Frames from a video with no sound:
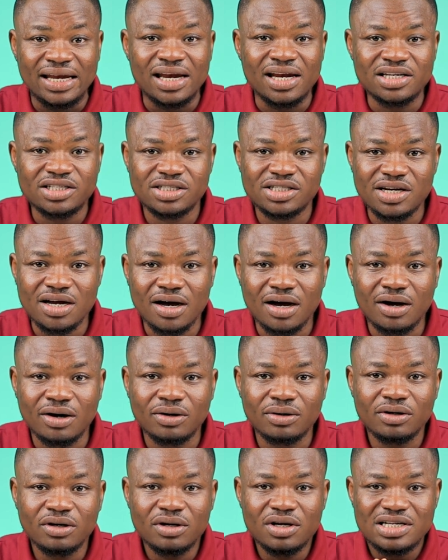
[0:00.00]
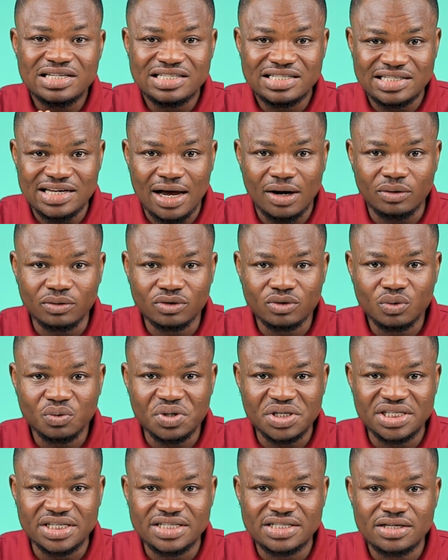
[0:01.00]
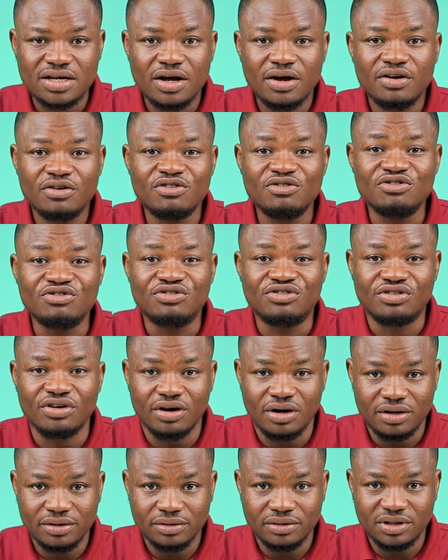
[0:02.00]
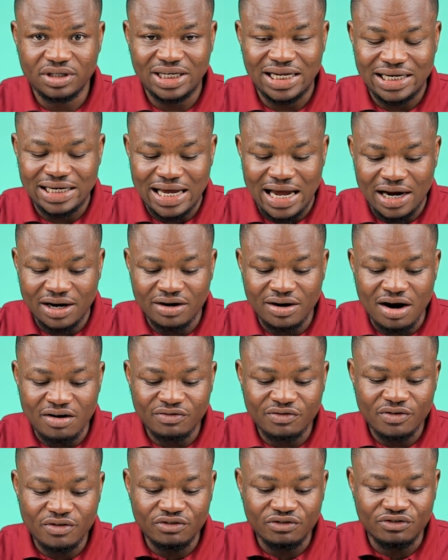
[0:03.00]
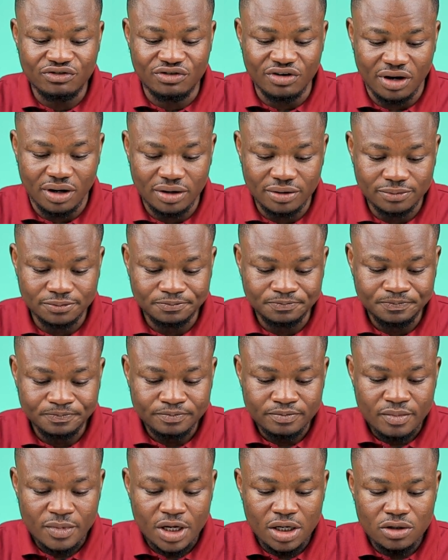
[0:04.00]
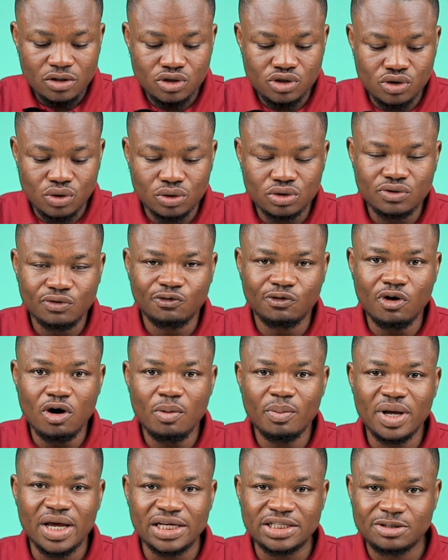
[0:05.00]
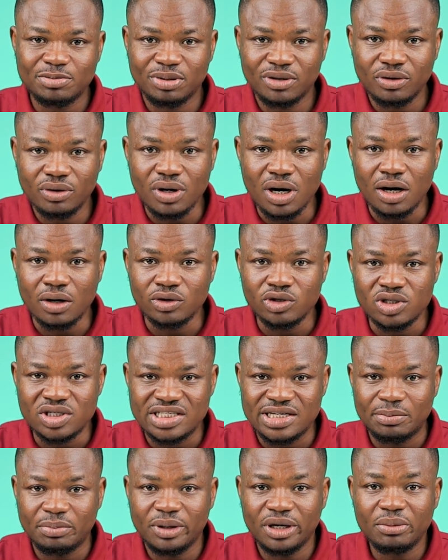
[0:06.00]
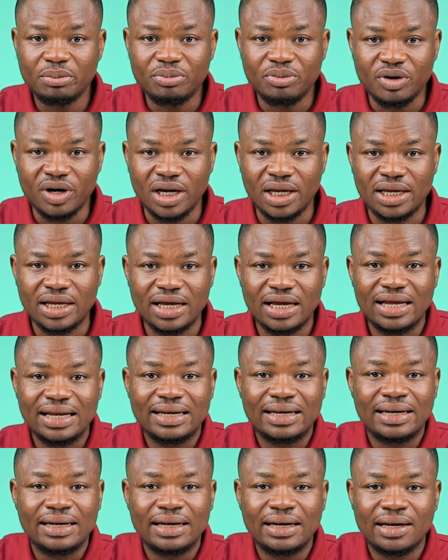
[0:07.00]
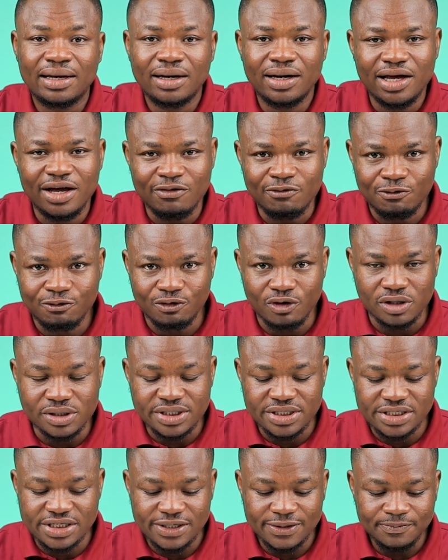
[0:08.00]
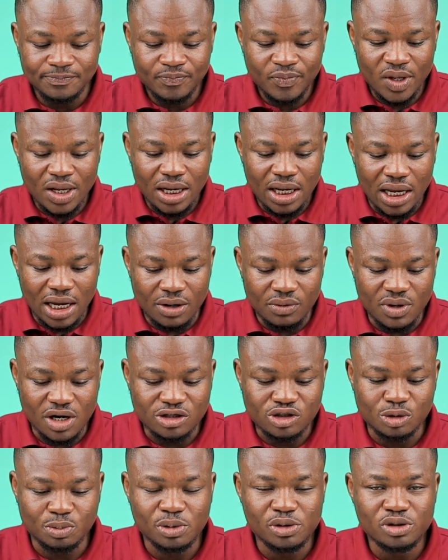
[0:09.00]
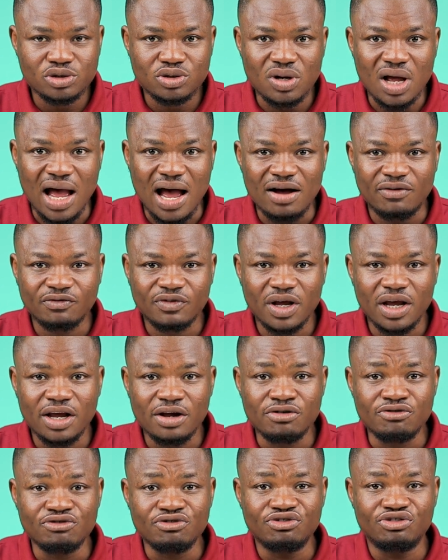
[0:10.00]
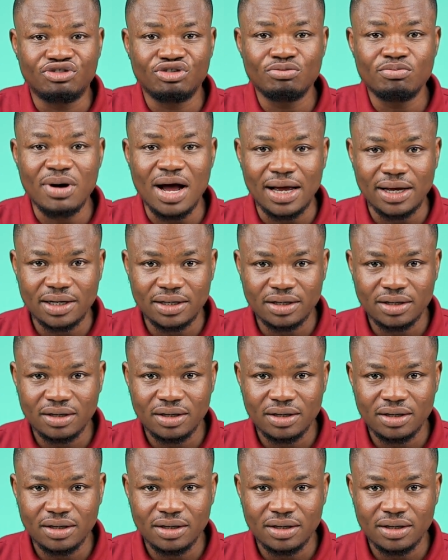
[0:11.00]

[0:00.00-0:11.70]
initial sound, which is j, the digraph j. So to form its plural, you simply bring n in front, and we are supposed to have injuma,